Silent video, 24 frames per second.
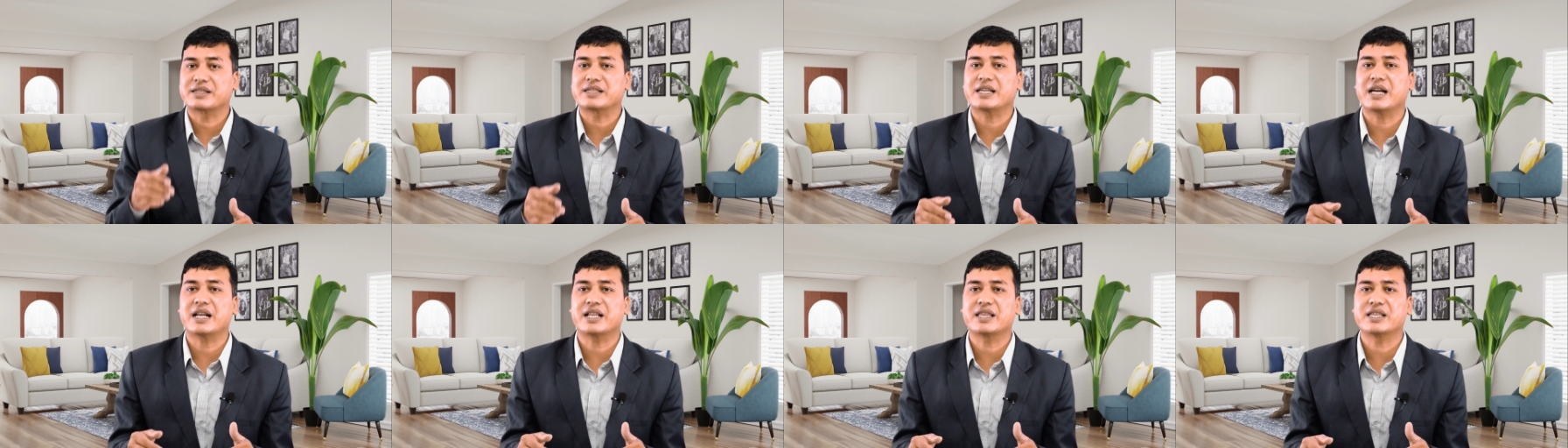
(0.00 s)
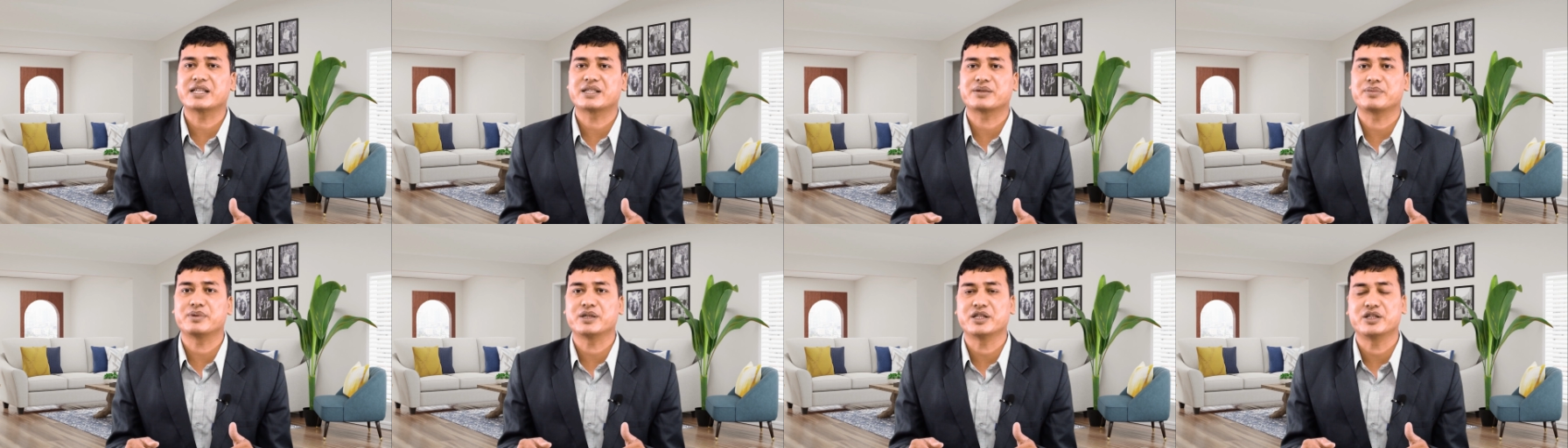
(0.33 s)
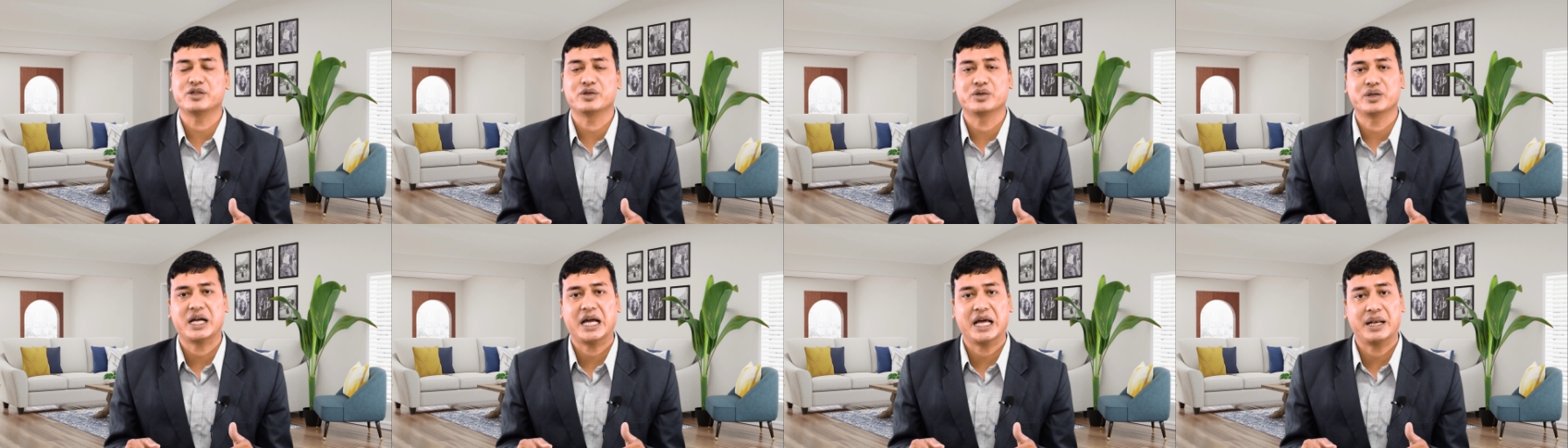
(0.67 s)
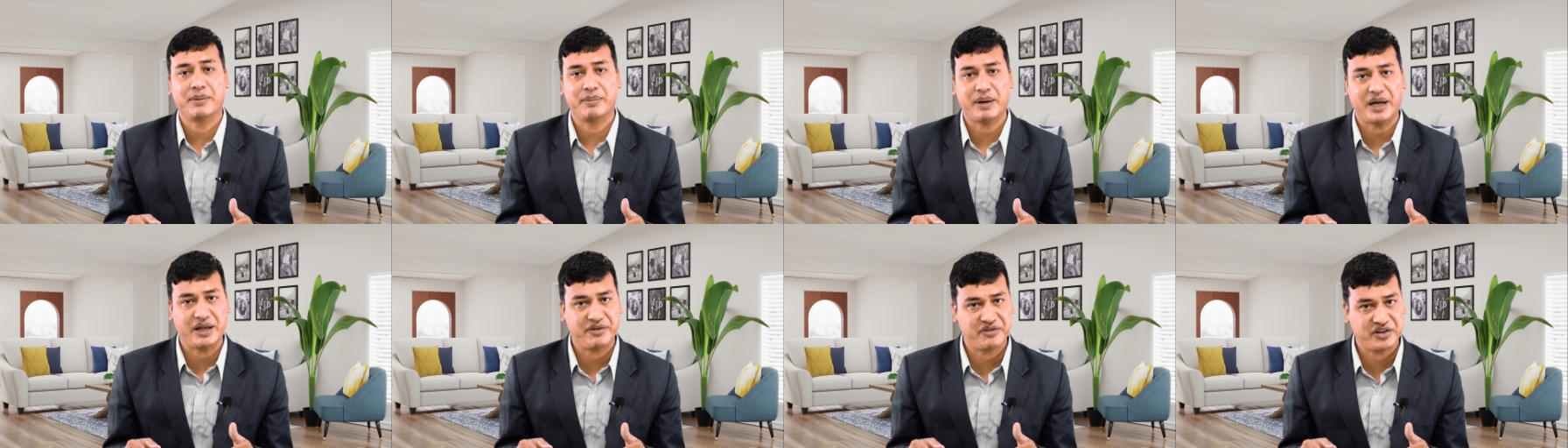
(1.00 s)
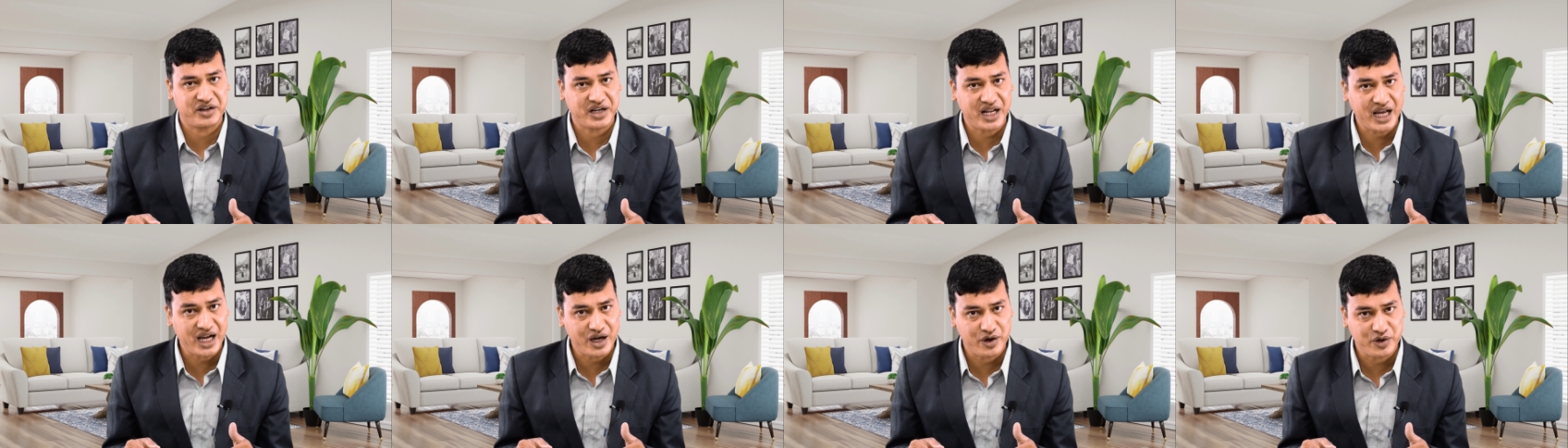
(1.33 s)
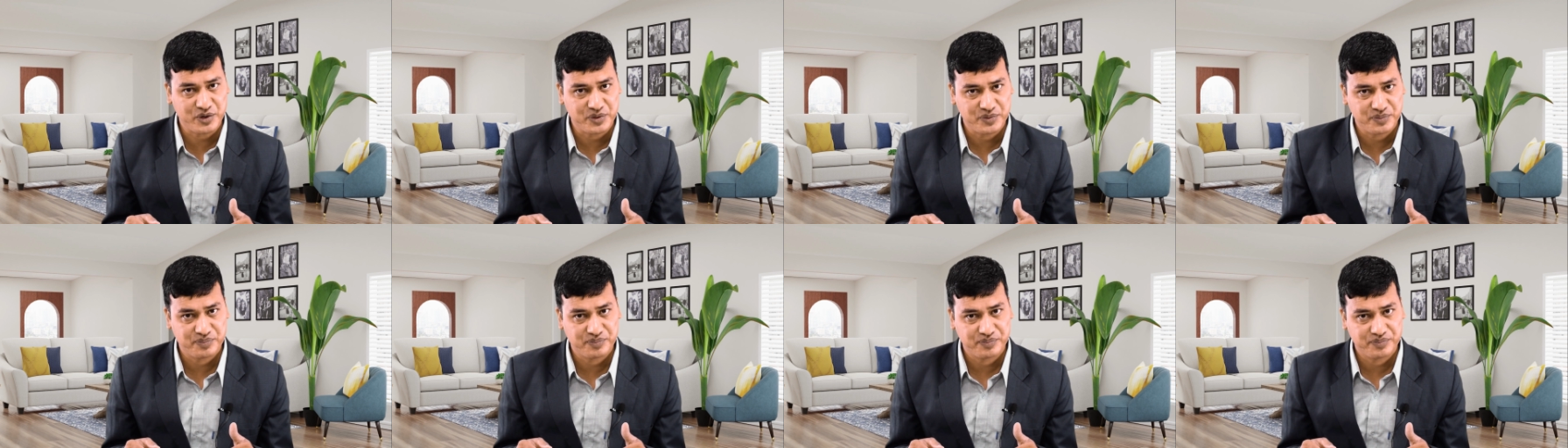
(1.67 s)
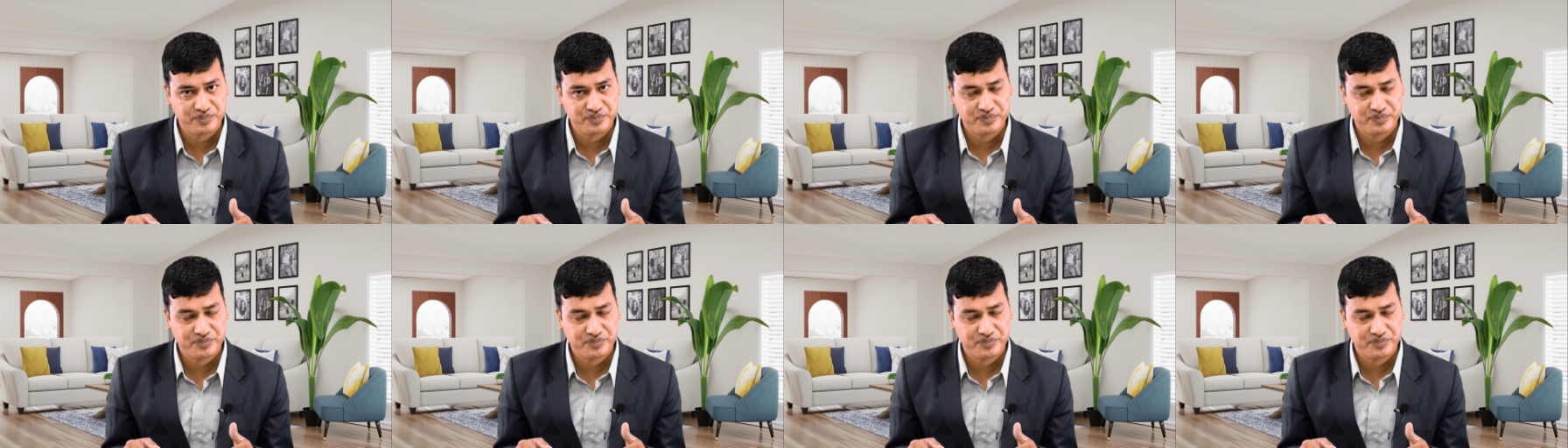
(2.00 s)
share this video and bye for now